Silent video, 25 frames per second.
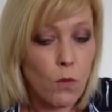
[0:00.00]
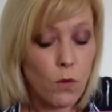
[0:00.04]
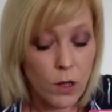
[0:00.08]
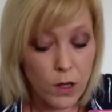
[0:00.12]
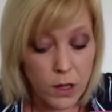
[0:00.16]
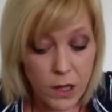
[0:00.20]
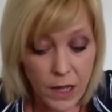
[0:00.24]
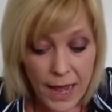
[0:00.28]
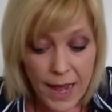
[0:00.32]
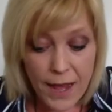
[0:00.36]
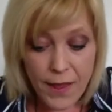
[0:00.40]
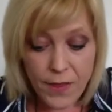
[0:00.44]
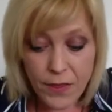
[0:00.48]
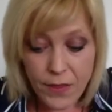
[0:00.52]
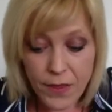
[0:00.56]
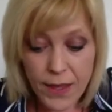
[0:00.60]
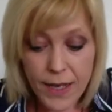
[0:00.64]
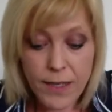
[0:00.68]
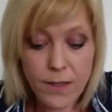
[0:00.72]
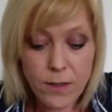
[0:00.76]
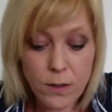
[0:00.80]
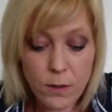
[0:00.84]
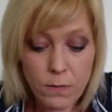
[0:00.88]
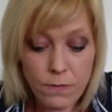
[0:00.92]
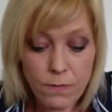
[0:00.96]
Let
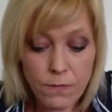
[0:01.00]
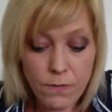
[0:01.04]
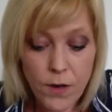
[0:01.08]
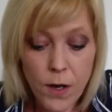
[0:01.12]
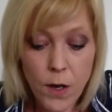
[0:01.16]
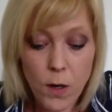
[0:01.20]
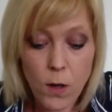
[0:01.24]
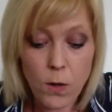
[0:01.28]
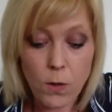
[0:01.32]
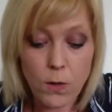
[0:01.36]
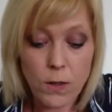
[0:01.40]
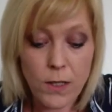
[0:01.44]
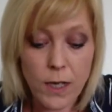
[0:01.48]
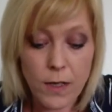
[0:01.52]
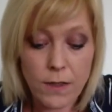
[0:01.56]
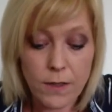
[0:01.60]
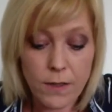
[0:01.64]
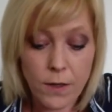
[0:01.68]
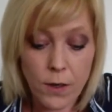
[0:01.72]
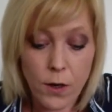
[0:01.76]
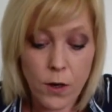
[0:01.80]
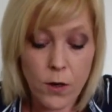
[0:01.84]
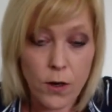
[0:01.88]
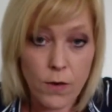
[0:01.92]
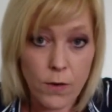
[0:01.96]
things unfold as
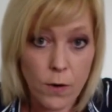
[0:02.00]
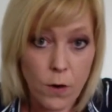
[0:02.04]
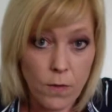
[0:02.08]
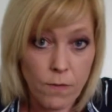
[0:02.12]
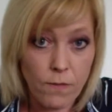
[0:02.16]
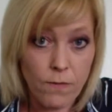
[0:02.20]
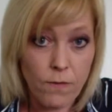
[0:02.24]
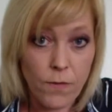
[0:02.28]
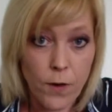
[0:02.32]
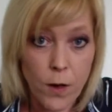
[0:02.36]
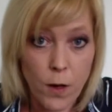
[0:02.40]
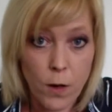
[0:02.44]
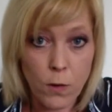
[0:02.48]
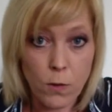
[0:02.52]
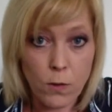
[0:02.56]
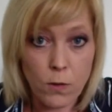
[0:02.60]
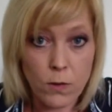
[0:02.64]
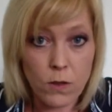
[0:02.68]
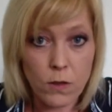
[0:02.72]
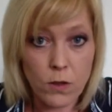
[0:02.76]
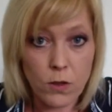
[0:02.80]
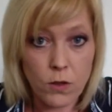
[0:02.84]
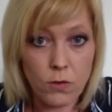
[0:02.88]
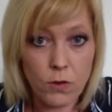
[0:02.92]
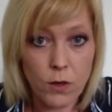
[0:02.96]
they're going to
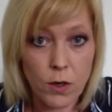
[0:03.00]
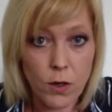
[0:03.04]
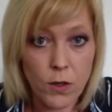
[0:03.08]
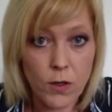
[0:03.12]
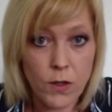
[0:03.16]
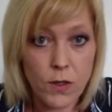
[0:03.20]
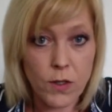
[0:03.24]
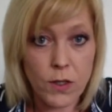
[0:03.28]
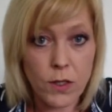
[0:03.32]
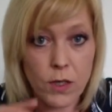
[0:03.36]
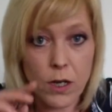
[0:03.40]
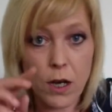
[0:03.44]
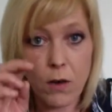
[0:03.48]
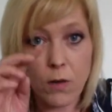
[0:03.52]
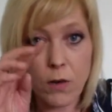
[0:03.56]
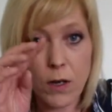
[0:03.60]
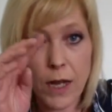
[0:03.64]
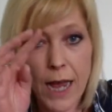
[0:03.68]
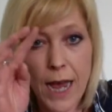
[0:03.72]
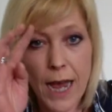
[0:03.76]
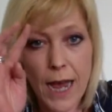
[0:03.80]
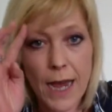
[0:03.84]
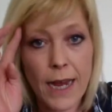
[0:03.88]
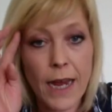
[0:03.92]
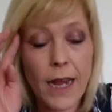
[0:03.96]
unfold. Trust,
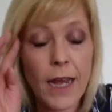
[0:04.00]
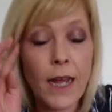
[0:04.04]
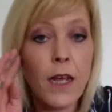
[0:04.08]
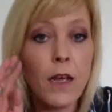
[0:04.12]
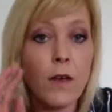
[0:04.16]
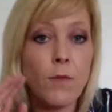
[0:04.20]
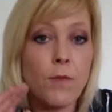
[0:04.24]
okay?